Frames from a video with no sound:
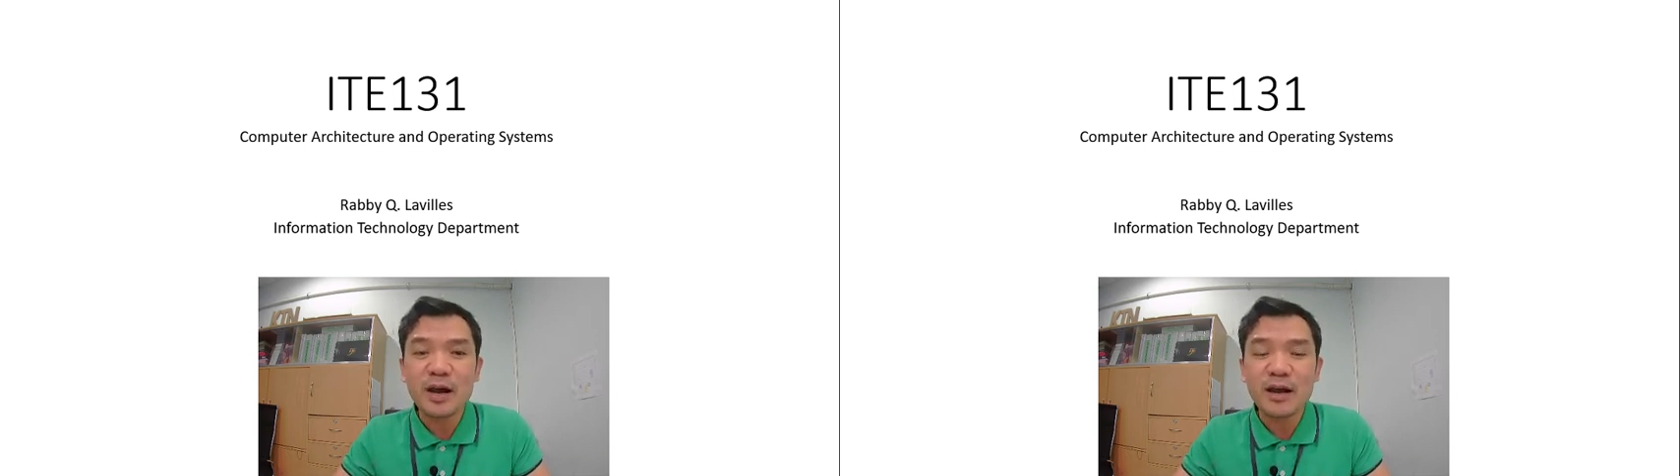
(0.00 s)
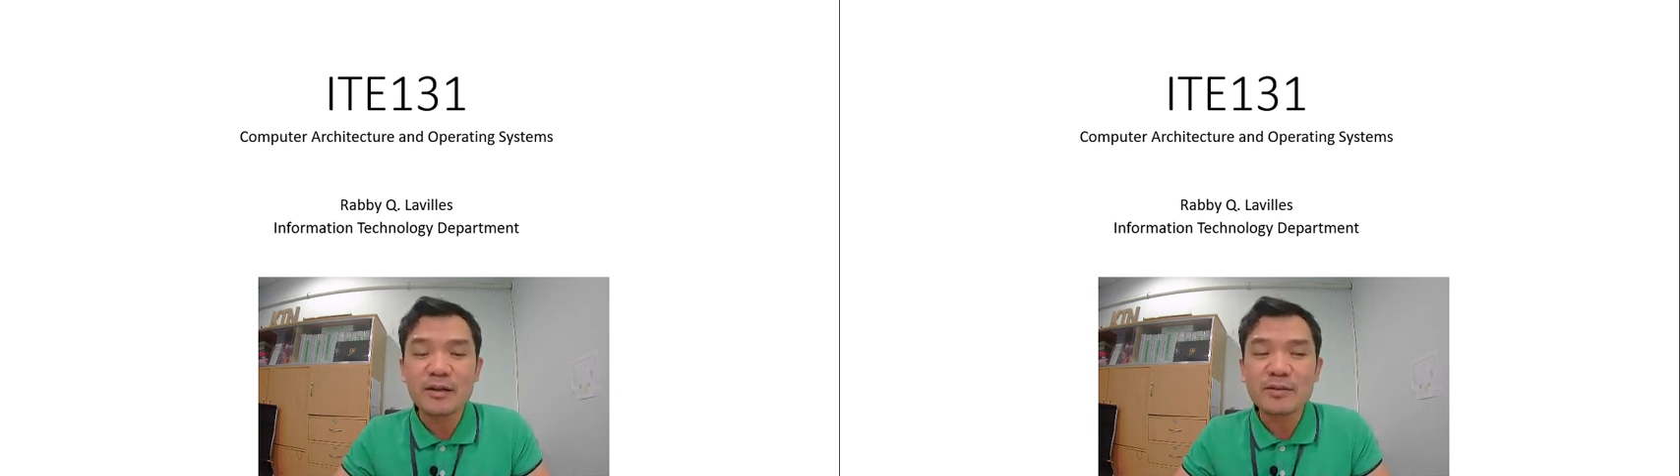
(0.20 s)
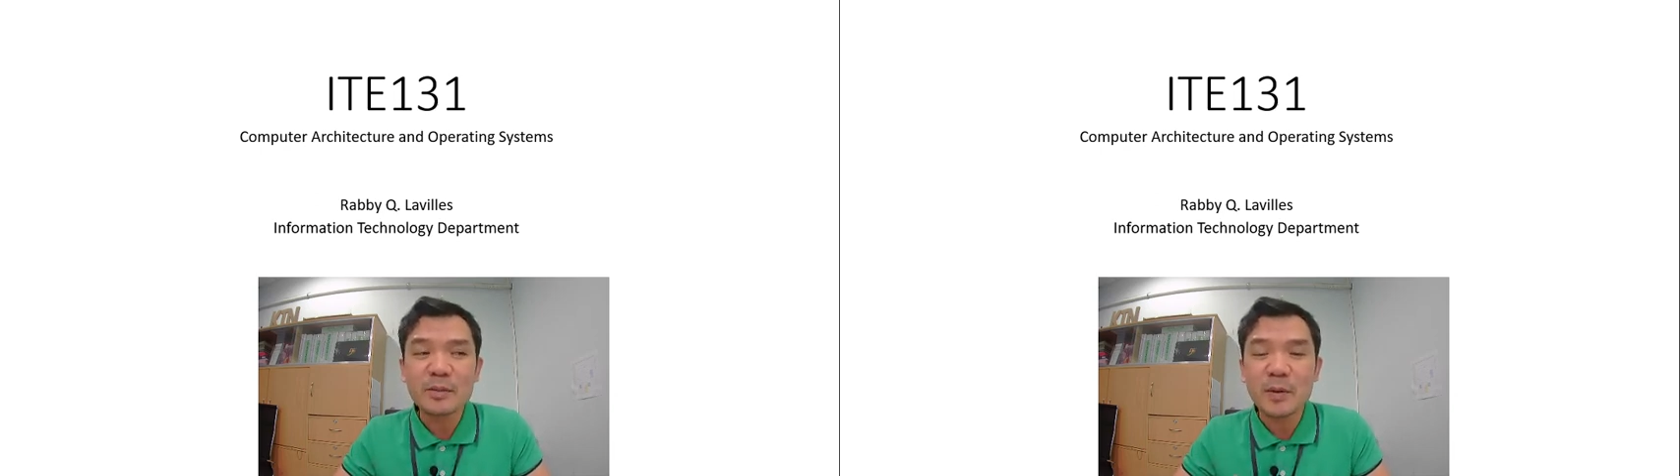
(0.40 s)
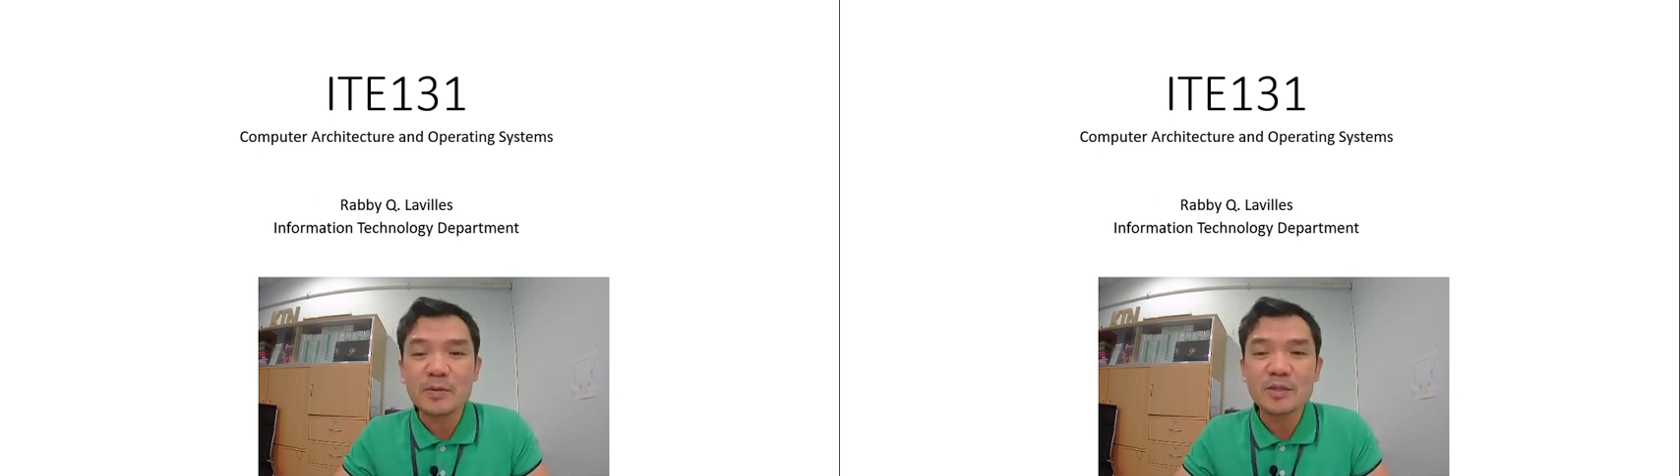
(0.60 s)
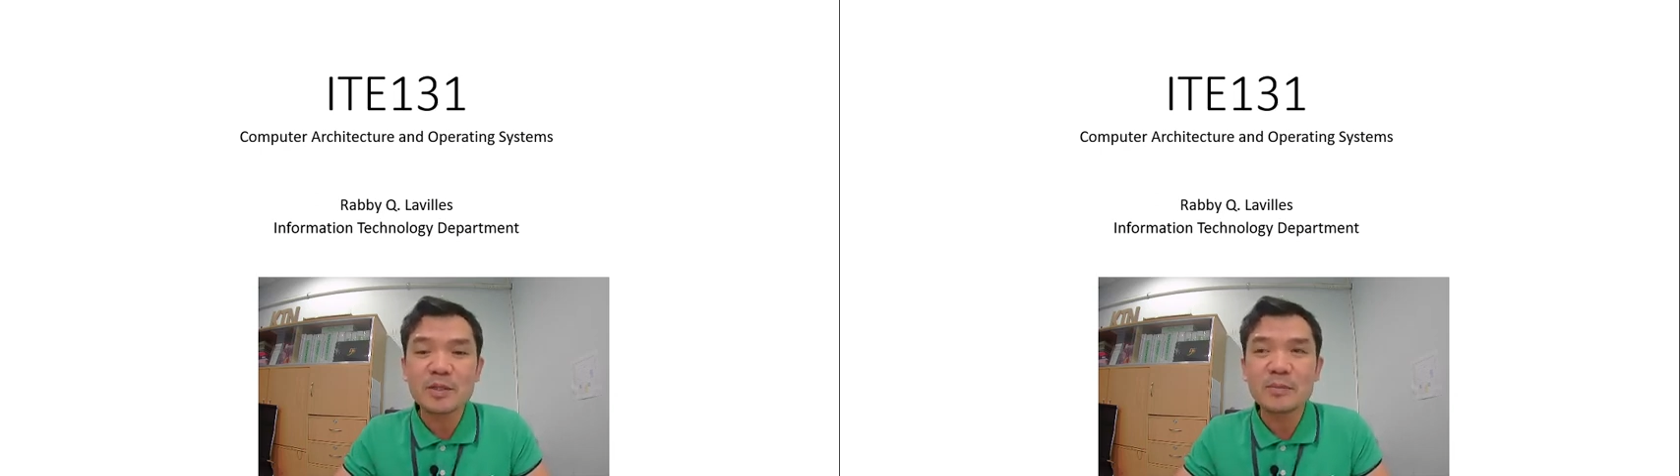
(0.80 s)
are
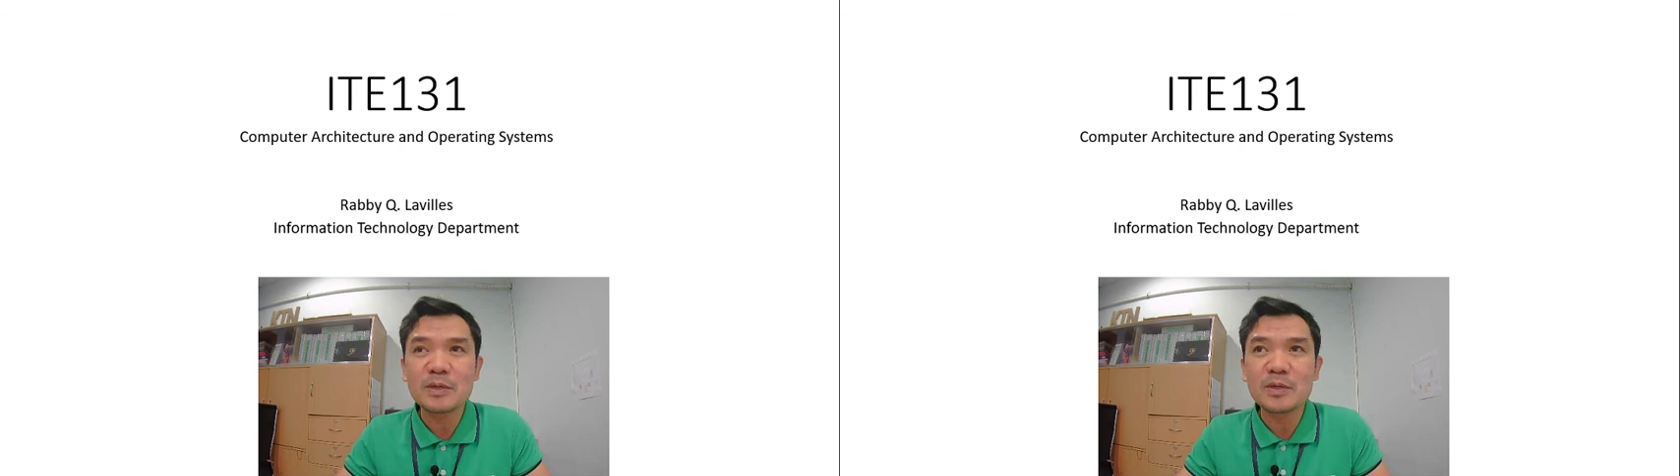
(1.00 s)
supposed to be,